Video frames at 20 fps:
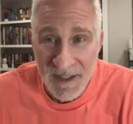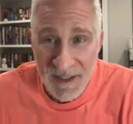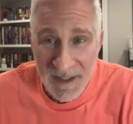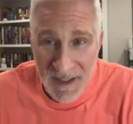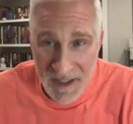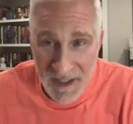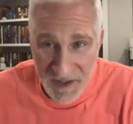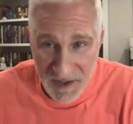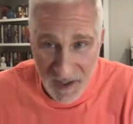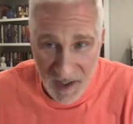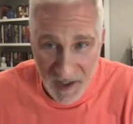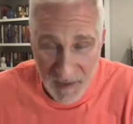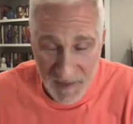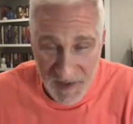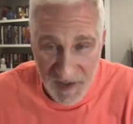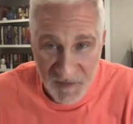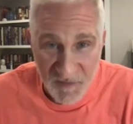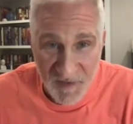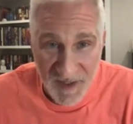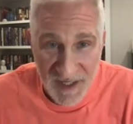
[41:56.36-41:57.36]
saw them as
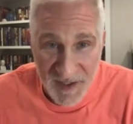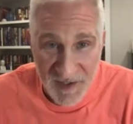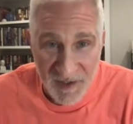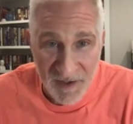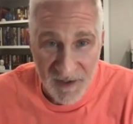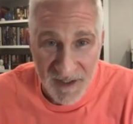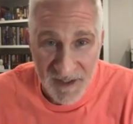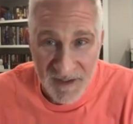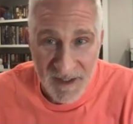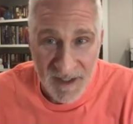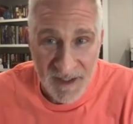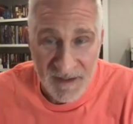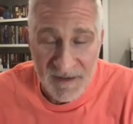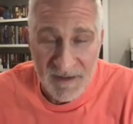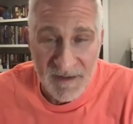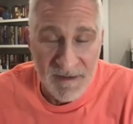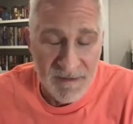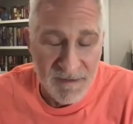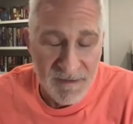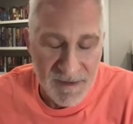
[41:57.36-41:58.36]
fodder and and
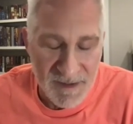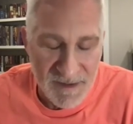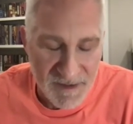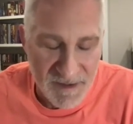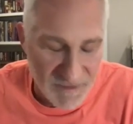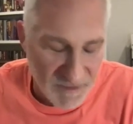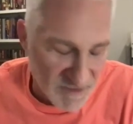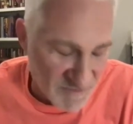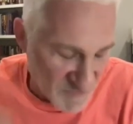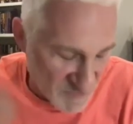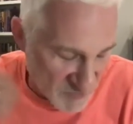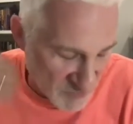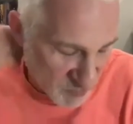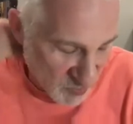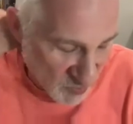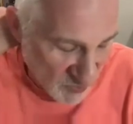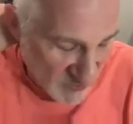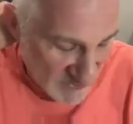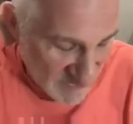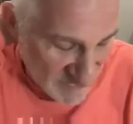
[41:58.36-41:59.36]
as sort of
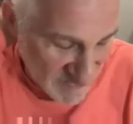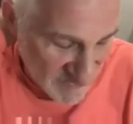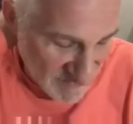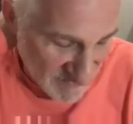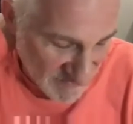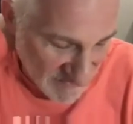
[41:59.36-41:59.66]
support and